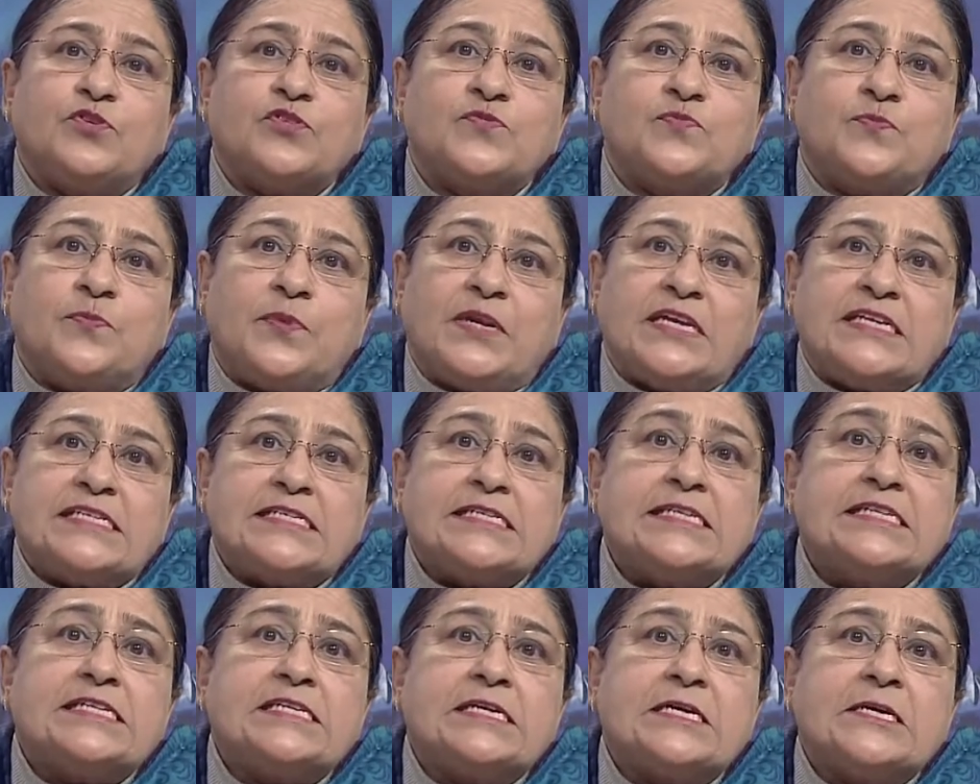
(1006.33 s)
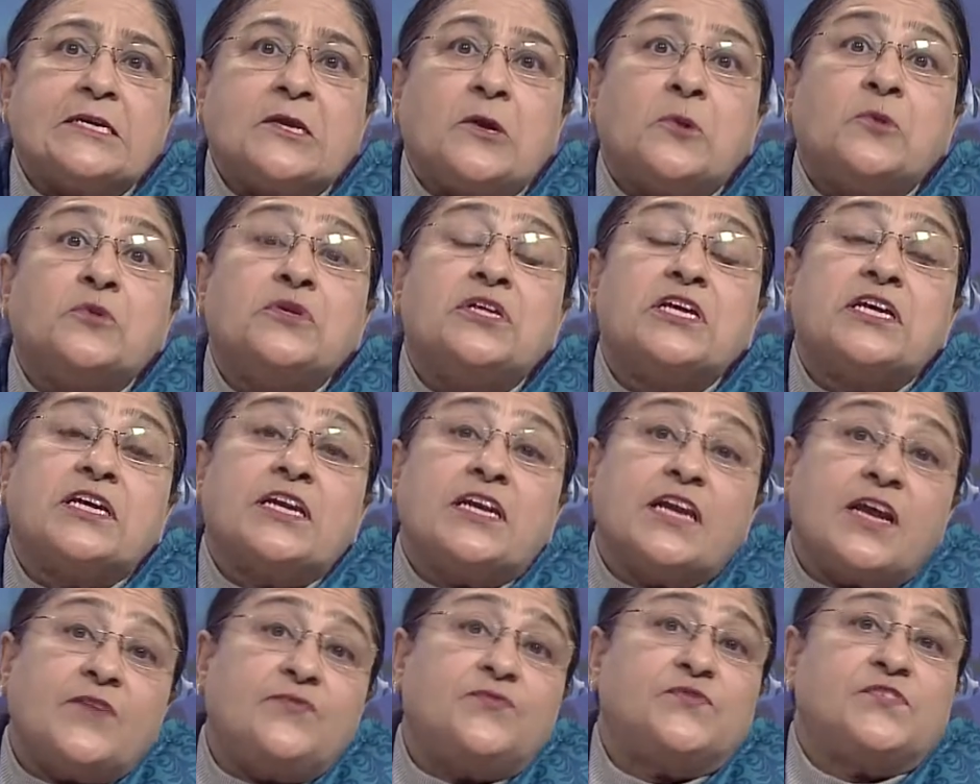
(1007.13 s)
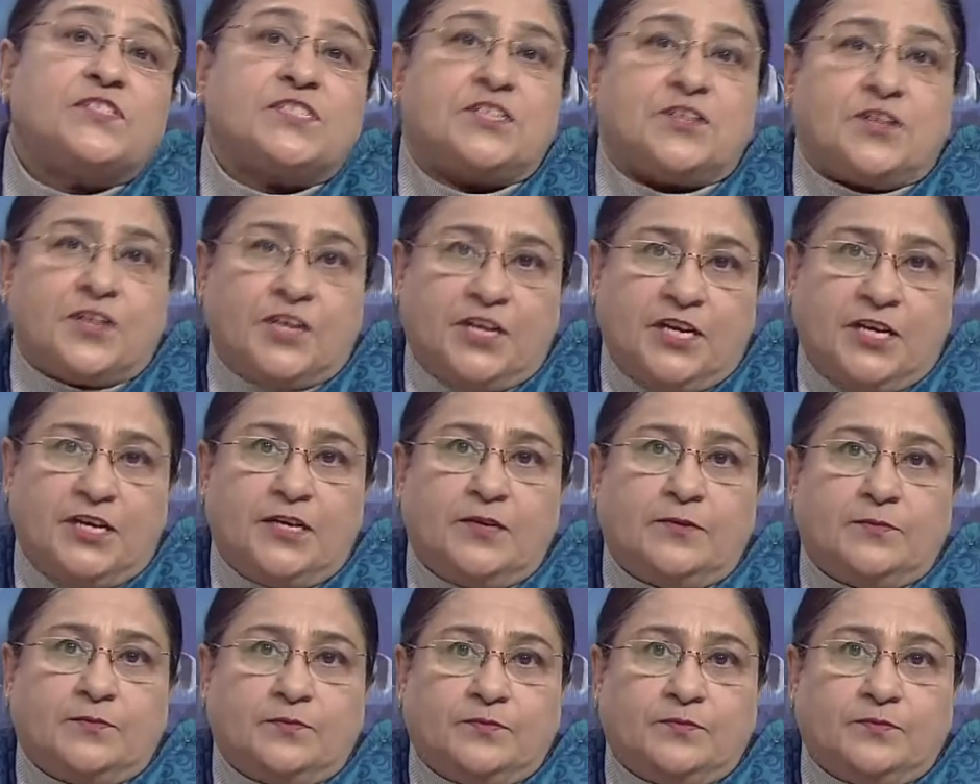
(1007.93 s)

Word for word: was present around the rough strain.